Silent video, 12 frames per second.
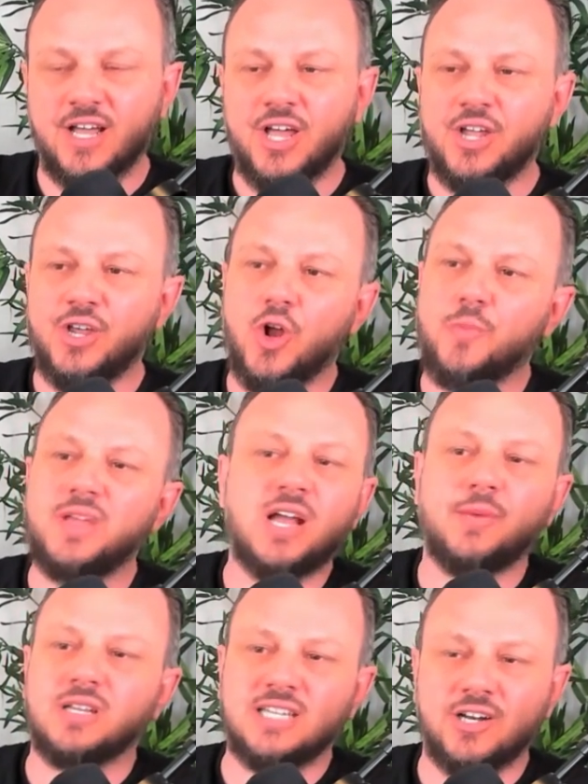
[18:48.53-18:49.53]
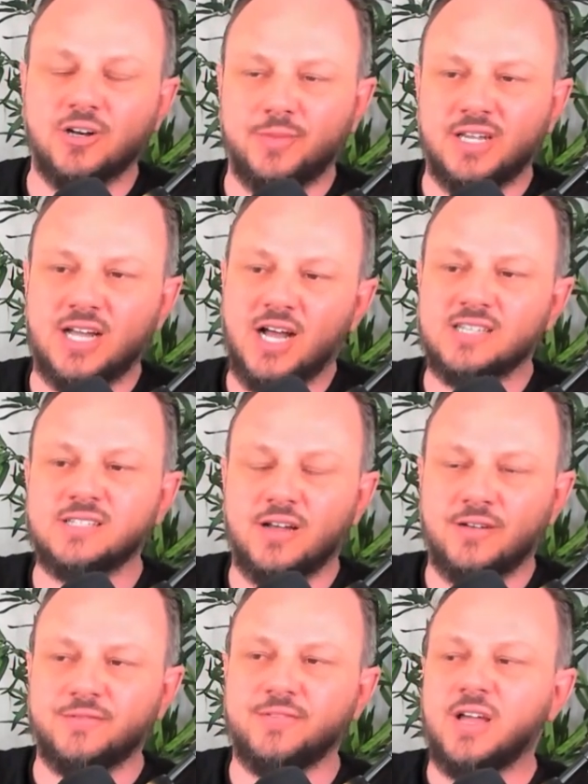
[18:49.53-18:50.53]
You don't become a leader because
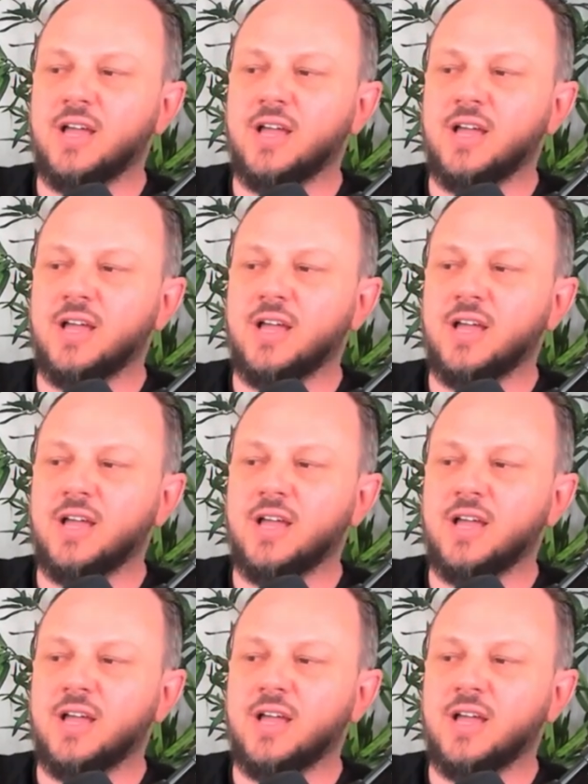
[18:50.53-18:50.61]
of